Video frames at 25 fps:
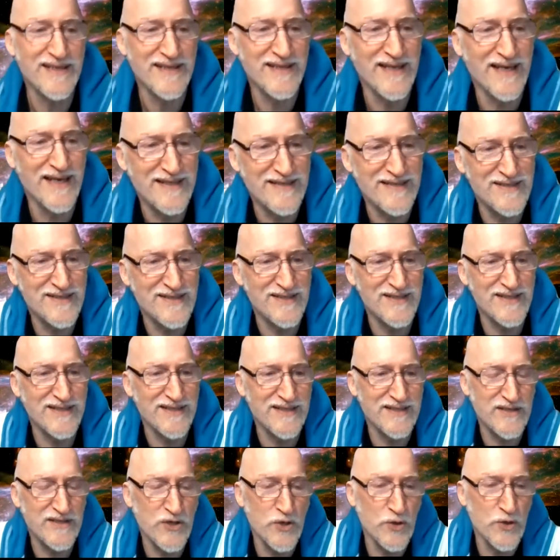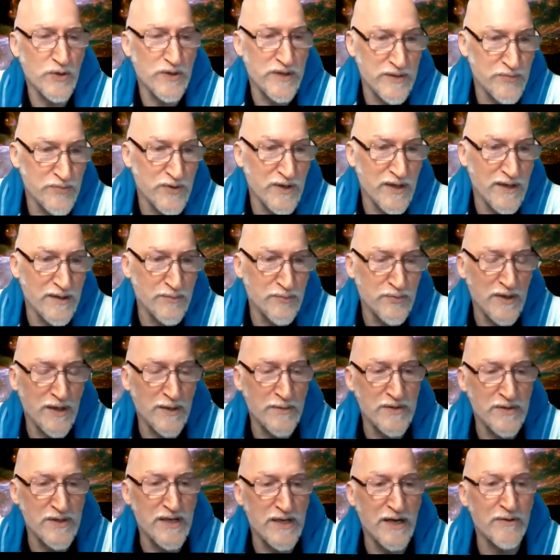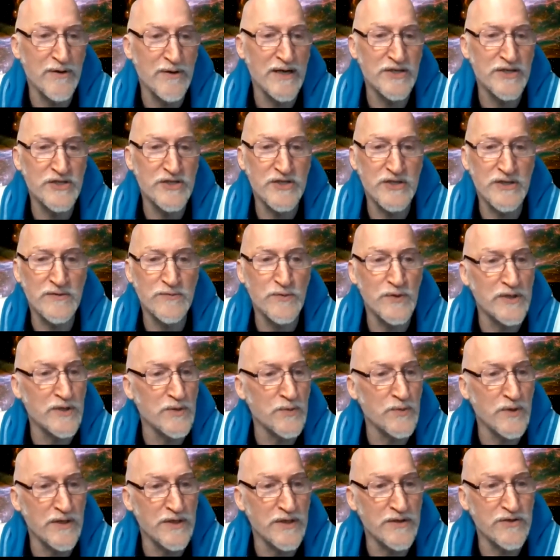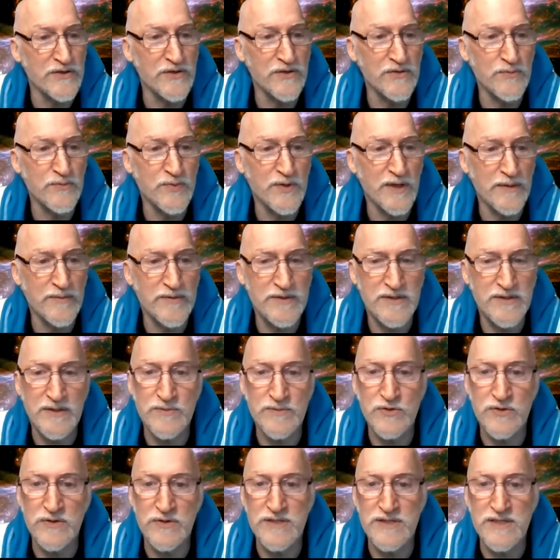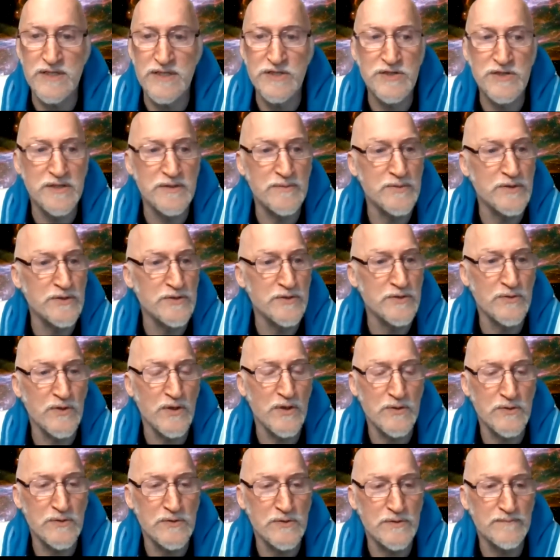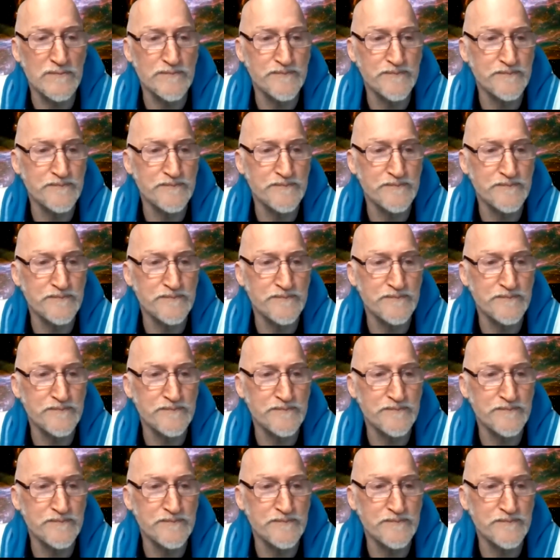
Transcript: that's uh, going the pro- probably the direction of what you want to do, probably some sort of teaching, but who knows?